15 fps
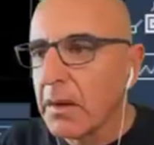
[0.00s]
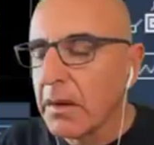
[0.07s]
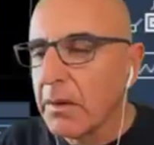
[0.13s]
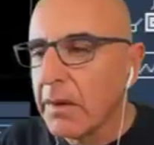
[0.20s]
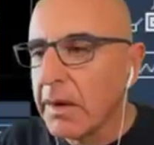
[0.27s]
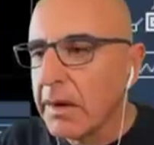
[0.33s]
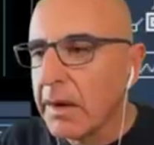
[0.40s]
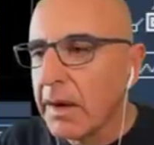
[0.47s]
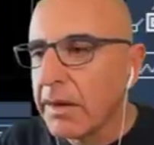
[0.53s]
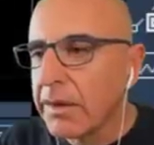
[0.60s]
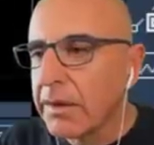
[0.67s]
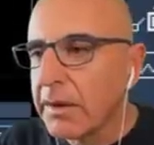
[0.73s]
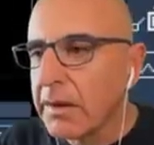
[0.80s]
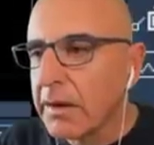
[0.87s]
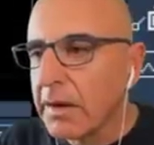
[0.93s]
Well, I
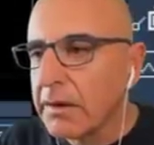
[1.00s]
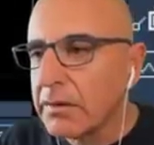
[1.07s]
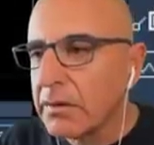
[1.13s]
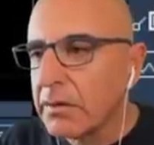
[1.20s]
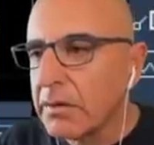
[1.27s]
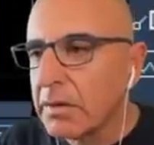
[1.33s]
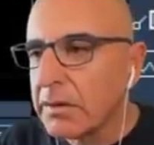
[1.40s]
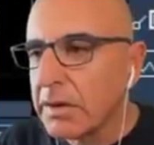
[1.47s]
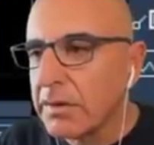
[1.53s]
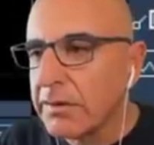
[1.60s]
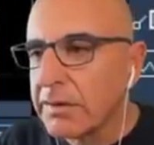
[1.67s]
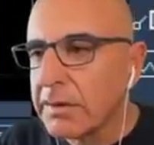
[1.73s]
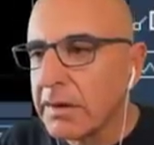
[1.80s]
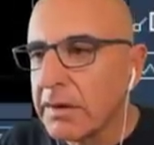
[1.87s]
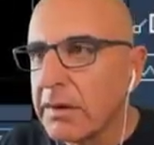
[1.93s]
think I do not have a
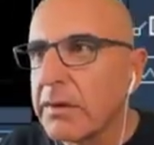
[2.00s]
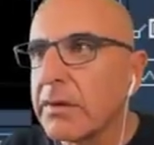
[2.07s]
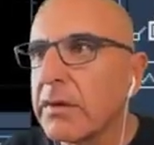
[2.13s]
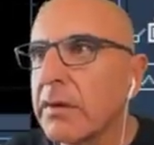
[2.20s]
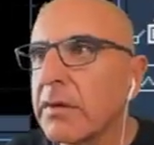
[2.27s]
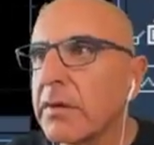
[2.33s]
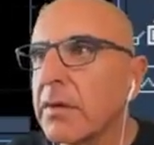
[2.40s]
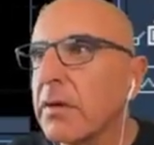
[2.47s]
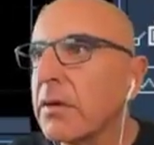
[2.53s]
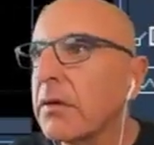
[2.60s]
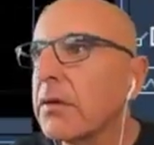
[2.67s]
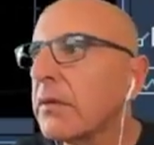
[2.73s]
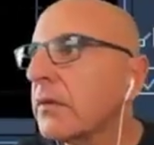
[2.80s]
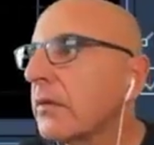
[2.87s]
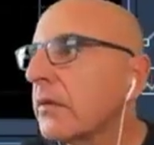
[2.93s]
trade in Cisco.
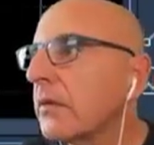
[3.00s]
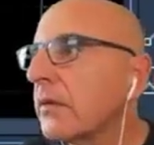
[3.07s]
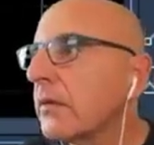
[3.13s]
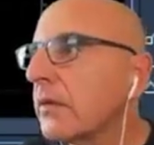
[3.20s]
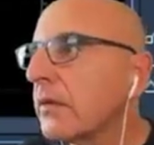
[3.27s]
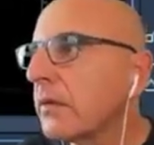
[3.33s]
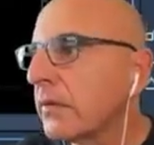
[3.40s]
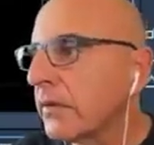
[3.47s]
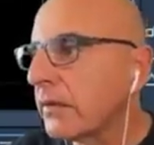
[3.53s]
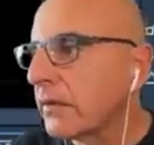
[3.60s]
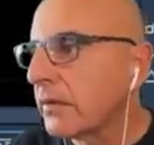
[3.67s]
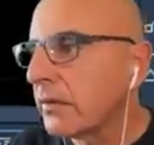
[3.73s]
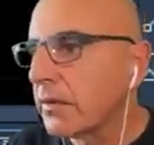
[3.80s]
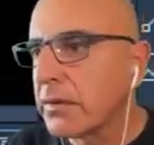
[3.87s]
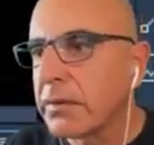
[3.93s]

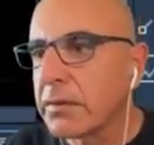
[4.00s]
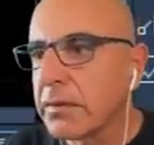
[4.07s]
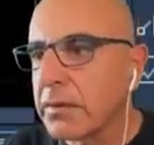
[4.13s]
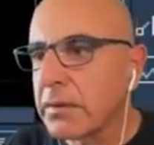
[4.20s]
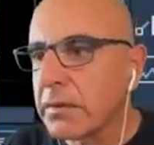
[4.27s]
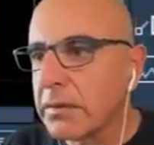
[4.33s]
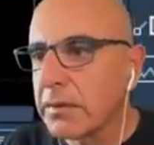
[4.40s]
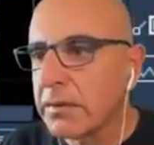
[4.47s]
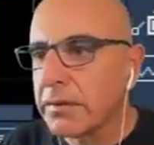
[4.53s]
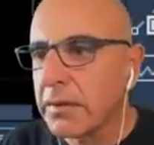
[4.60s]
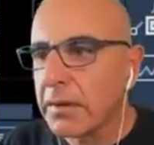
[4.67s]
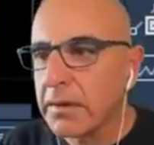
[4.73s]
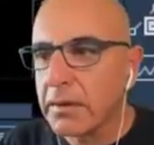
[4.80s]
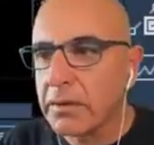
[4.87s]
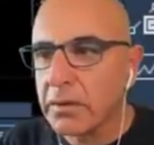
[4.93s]
Cisco just
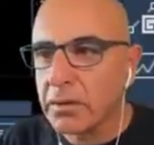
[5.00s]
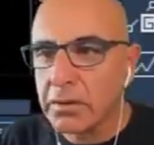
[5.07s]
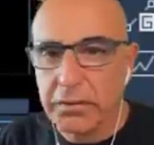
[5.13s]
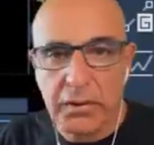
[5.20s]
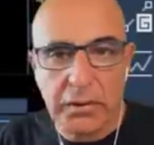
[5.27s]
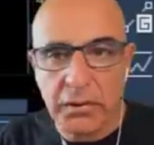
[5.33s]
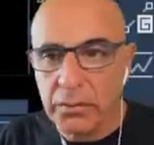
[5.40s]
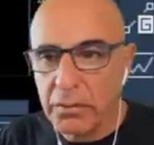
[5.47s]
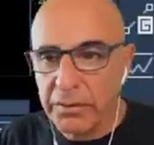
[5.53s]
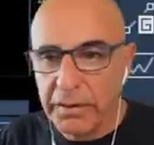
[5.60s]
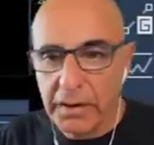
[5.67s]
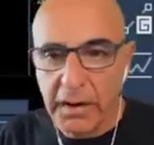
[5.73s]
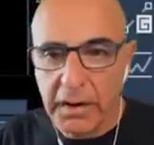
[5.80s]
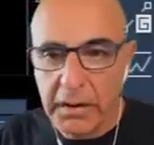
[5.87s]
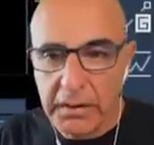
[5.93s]
decided to continue
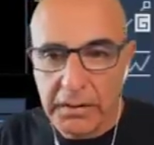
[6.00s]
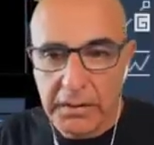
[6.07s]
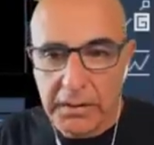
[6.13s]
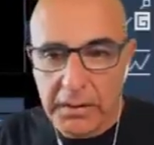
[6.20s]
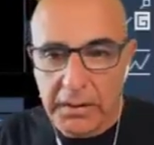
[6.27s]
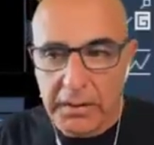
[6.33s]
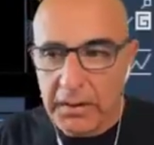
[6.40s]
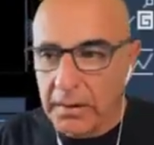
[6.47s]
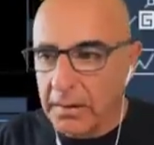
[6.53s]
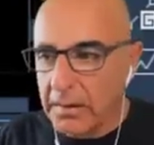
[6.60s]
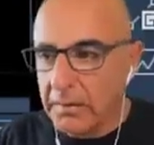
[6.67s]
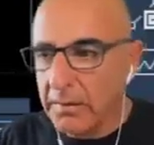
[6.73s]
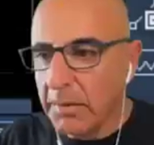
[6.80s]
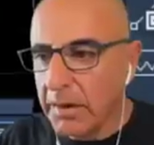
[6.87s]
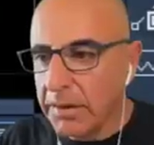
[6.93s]
moving higher.
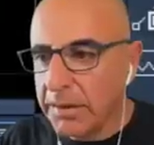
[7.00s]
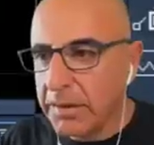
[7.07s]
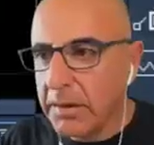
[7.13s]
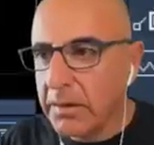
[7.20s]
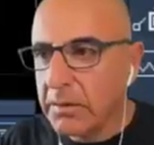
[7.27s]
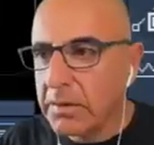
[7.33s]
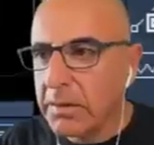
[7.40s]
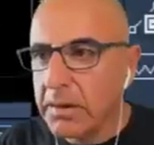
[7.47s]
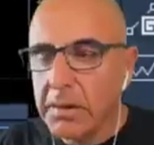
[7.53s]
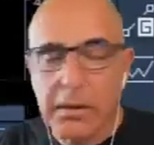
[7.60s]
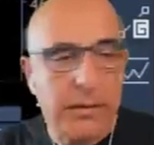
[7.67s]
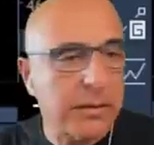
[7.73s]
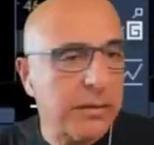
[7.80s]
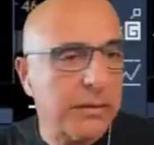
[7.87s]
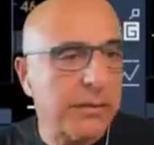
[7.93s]
My theory
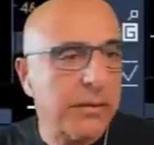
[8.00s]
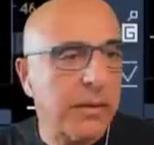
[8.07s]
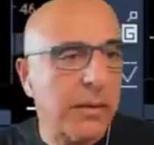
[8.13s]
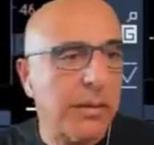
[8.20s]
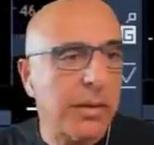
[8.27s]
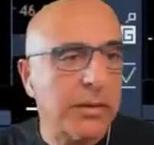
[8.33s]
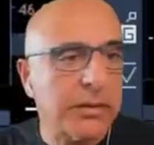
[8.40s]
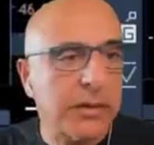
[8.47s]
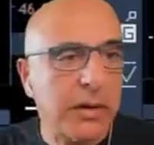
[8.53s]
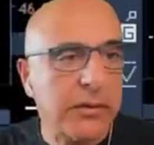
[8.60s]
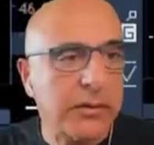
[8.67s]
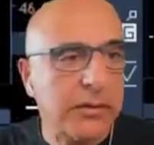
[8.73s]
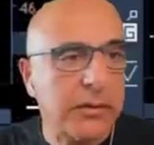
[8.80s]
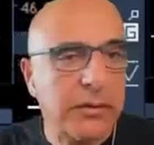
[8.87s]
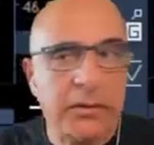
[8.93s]
about
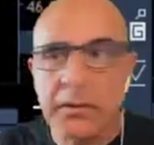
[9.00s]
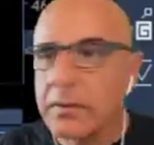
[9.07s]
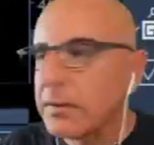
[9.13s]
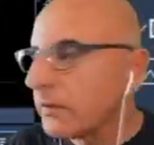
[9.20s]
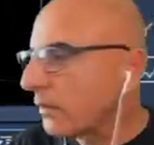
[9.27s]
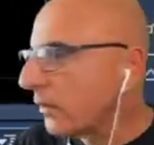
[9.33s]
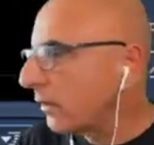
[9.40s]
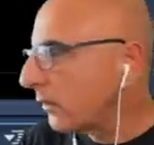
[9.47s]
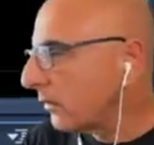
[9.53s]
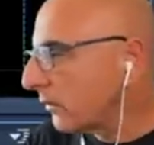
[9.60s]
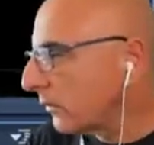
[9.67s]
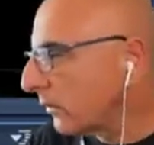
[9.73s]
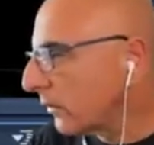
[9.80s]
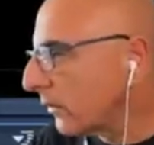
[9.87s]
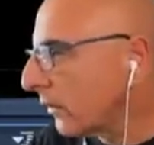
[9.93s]
Cisco
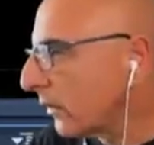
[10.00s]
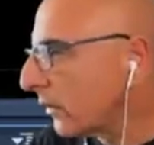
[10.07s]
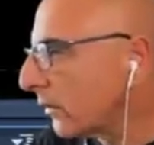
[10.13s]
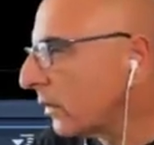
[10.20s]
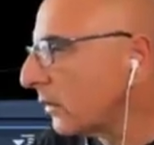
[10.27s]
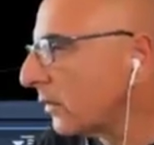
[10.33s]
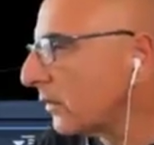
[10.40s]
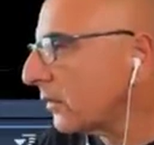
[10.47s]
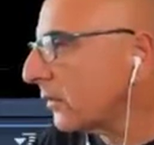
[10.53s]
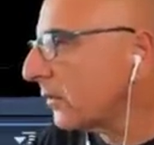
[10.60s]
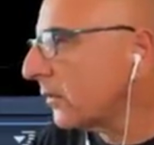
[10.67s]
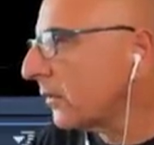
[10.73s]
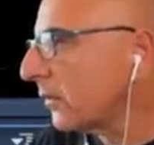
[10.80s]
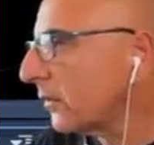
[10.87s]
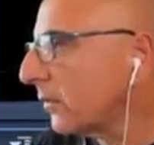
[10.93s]
was wrong.
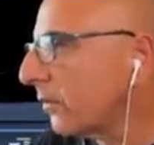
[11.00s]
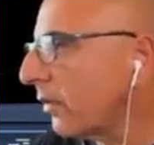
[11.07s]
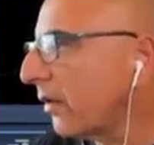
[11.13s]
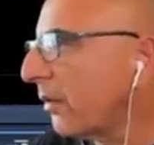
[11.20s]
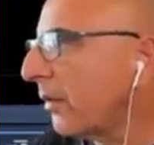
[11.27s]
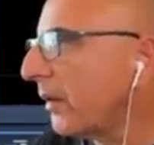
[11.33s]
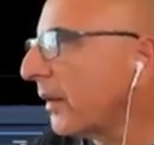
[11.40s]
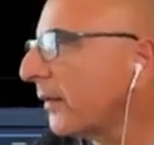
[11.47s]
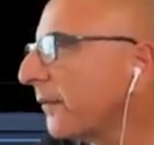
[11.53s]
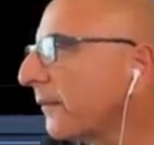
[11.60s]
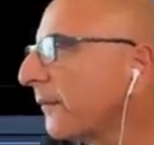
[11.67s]
Probably.